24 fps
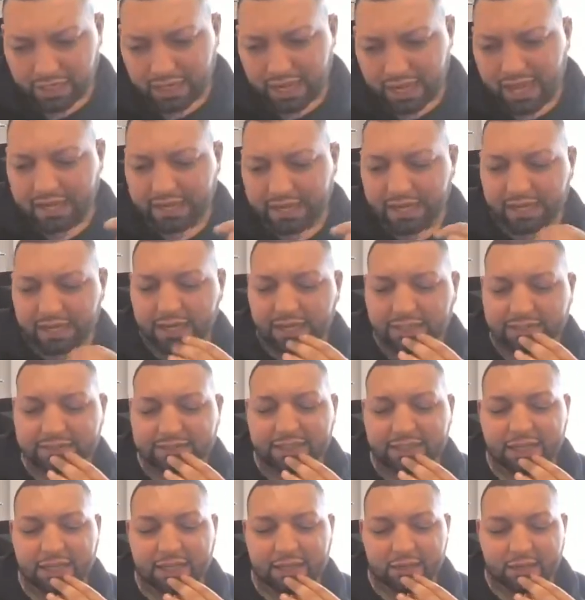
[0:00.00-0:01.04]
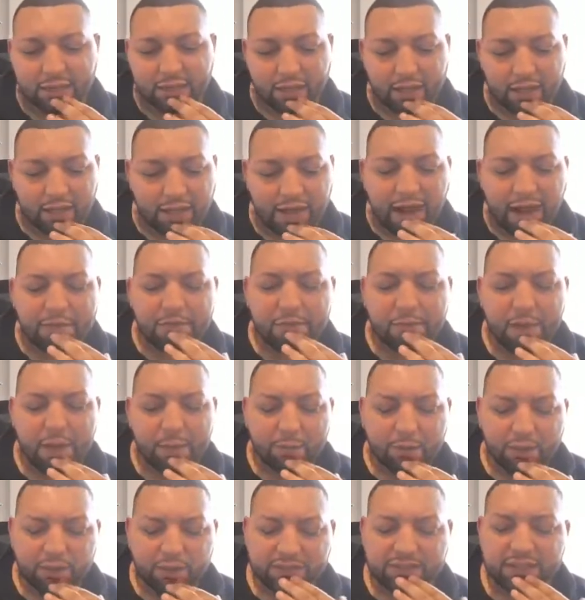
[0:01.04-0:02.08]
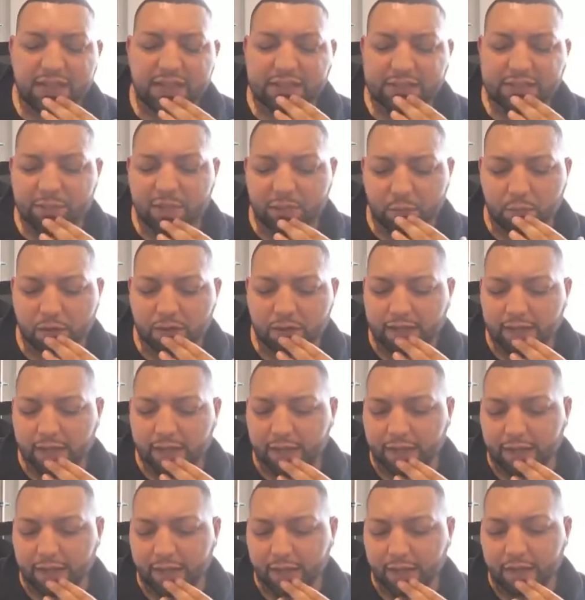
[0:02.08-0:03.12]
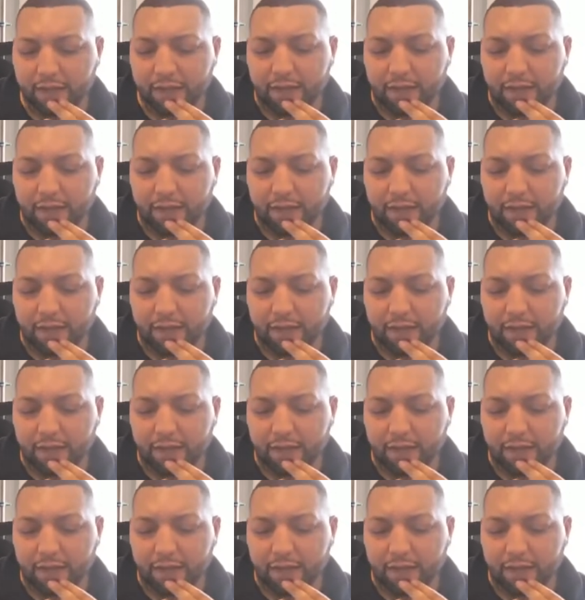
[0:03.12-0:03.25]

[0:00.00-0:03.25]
And then I remember you said to me one day,